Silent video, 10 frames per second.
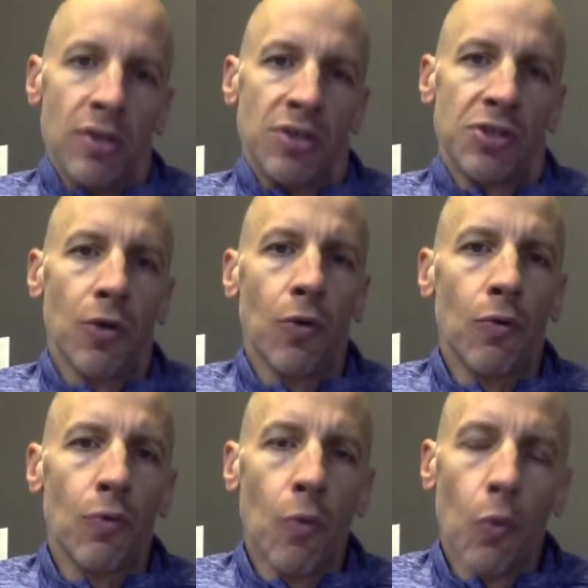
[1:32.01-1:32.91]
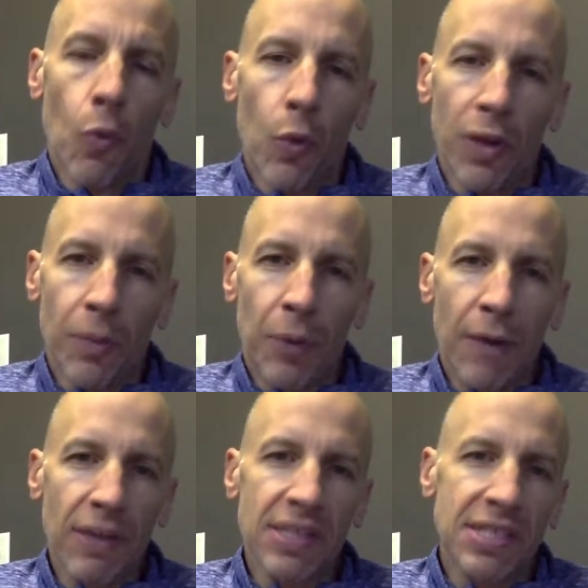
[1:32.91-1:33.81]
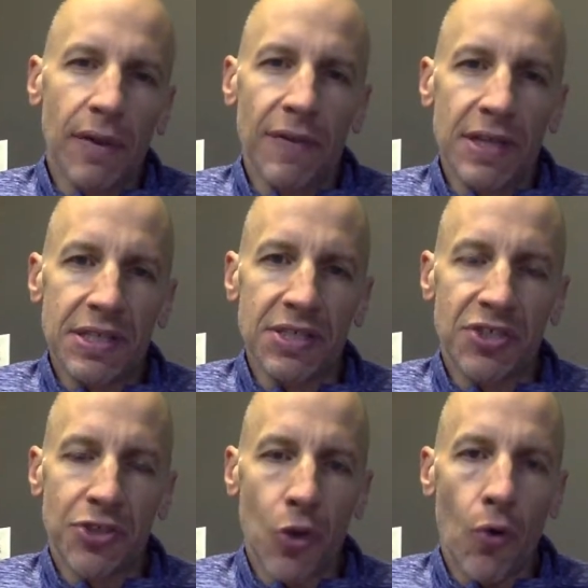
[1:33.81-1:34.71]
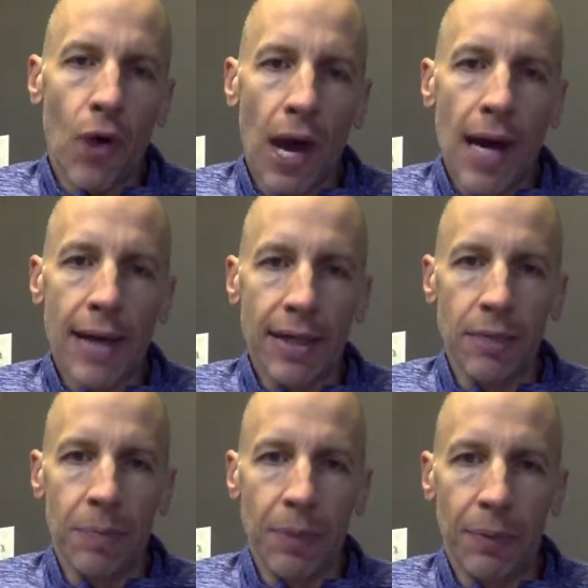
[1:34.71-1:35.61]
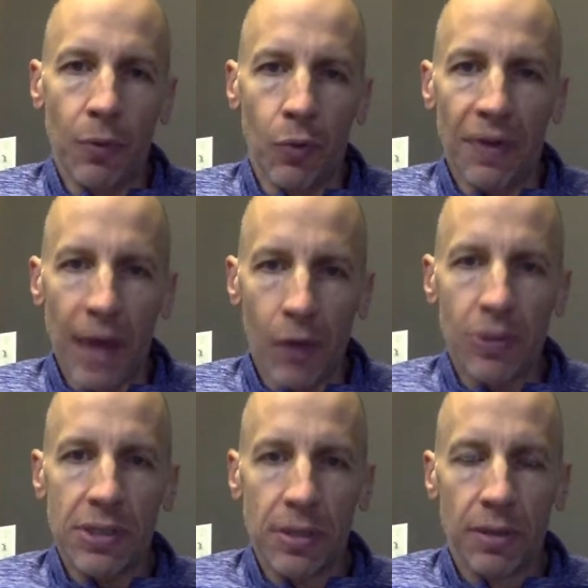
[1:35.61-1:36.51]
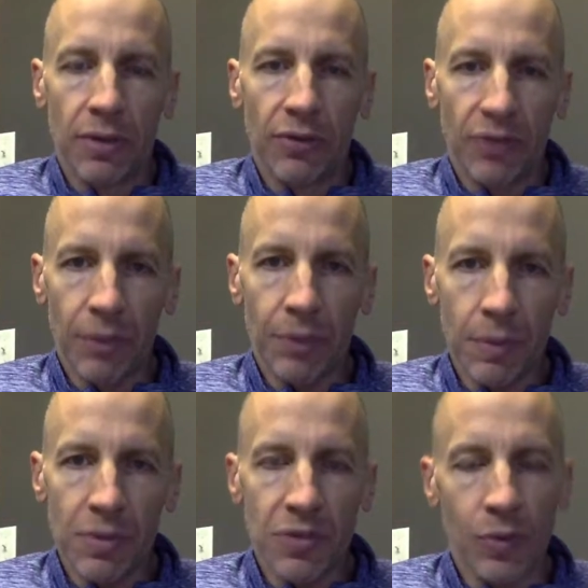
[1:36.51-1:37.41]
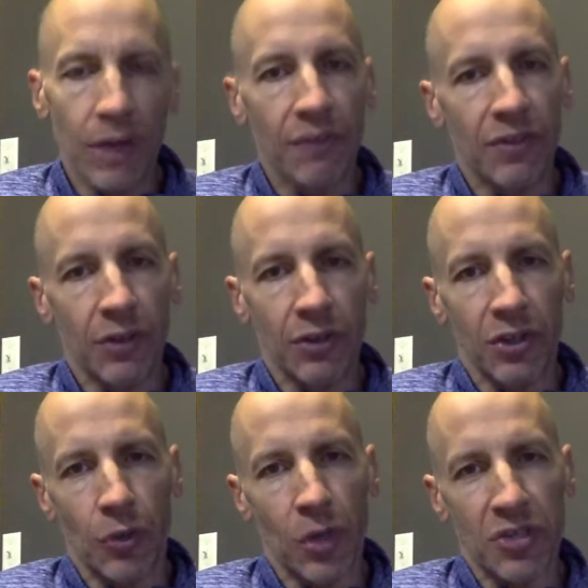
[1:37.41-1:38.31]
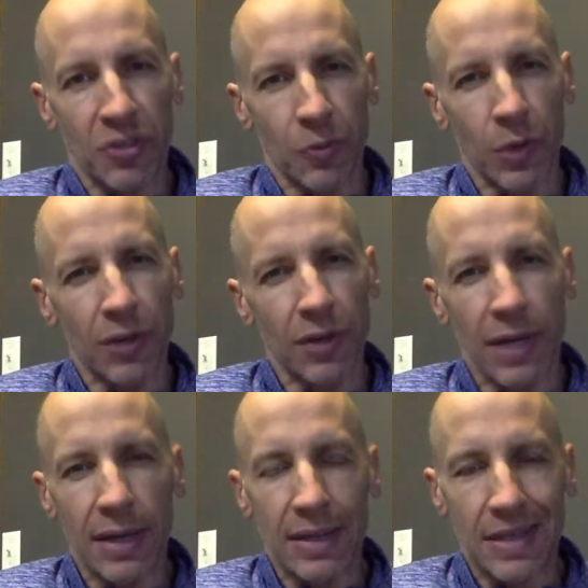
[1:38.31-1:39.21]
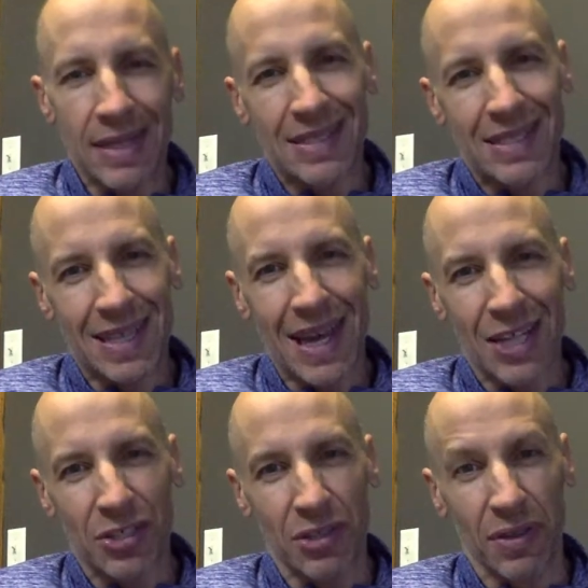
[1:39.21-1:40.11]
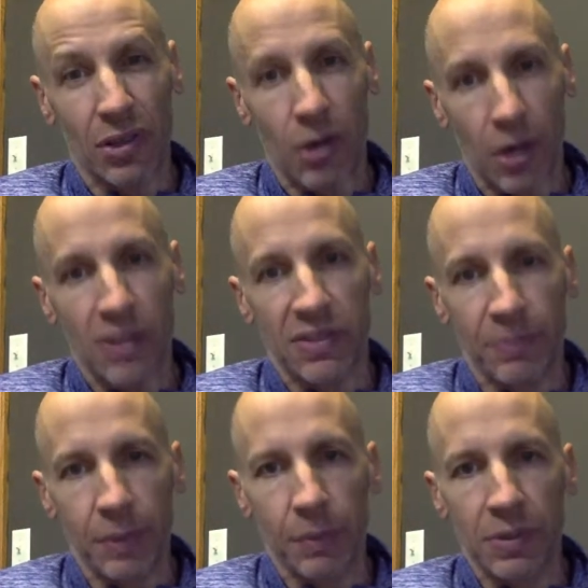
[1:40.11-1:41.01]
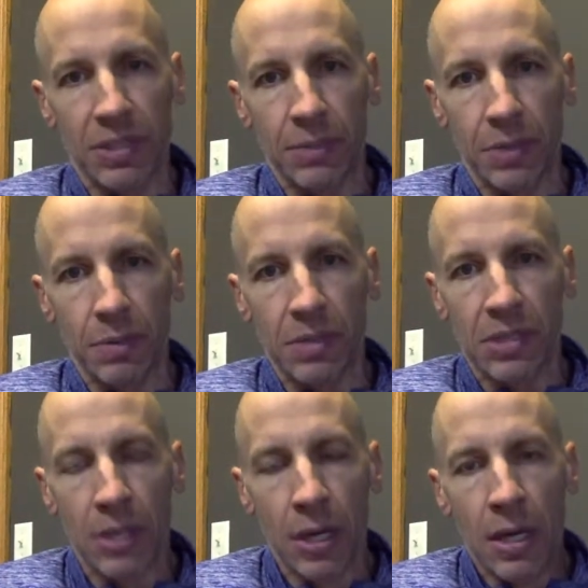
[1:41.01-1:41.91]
So when the prevalence of this is so high in people without symptoms, we have to start to question whether or not that's actually the cause of people's symptoms.